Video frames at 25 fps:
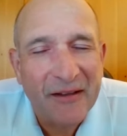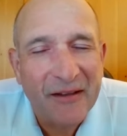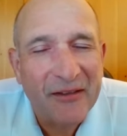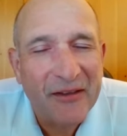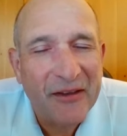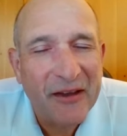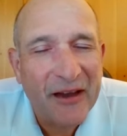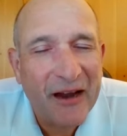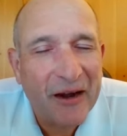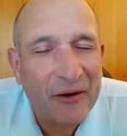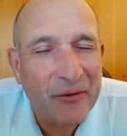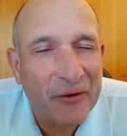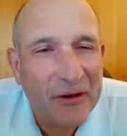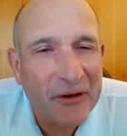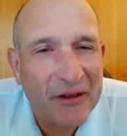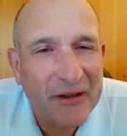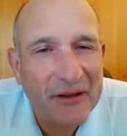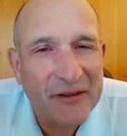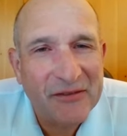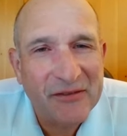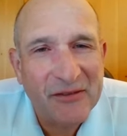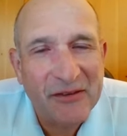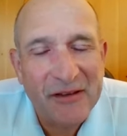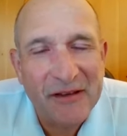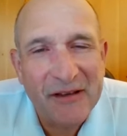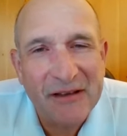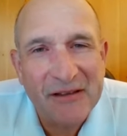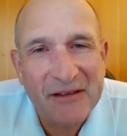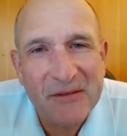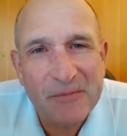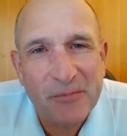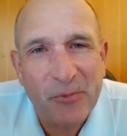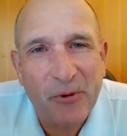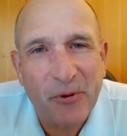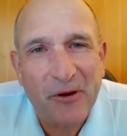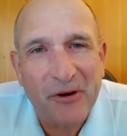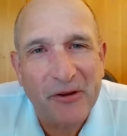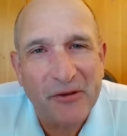The irony is the easy
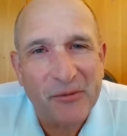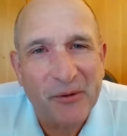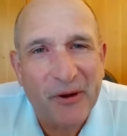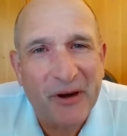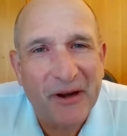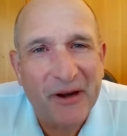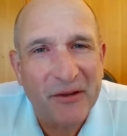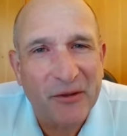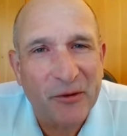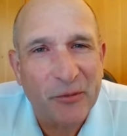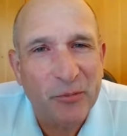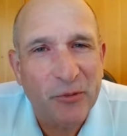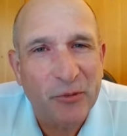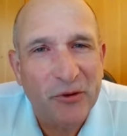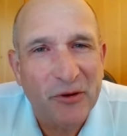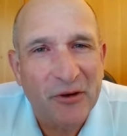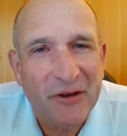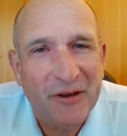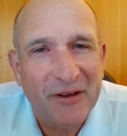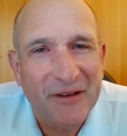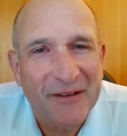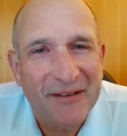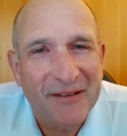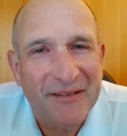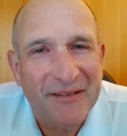part is writing the book.